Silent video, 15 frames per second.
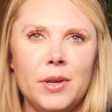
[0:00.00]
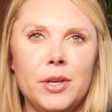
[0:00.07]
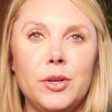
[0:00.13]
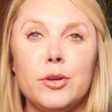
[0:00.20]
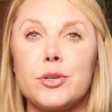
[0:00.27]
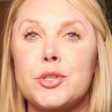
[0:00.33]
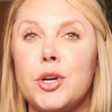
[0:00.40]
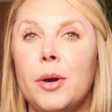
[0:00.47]

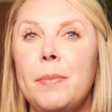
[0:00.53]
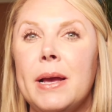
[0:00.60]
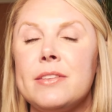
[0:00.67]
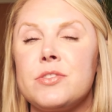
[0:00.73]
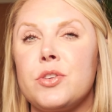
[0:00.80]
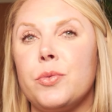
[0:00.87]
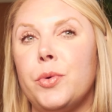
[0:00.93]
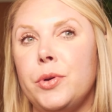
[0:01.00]
your Scrum
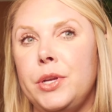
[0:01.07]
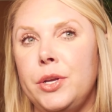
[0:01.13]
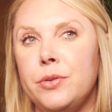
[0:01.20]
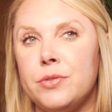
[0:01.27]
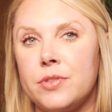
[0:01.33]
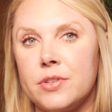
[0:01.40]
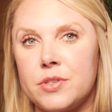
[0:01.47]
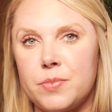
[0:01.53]
Master will
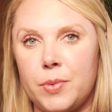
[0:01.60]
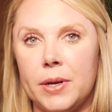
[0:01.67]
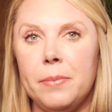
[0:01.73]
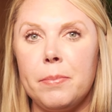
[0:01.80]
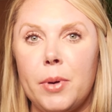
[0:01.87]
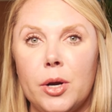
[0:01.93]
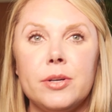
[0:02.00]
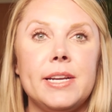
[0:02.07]
use the Sprint
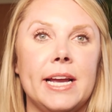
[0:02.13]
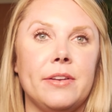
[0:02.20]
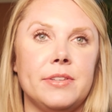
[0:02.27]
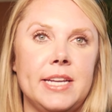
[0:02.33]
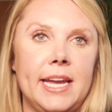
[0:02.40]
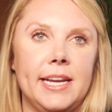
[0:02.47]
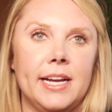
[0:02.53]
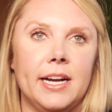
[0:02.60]
Burndown
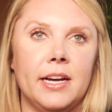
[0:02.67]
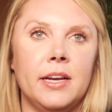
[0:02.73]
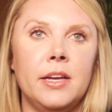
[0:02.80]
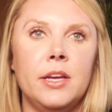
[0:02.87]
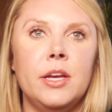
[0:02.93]
data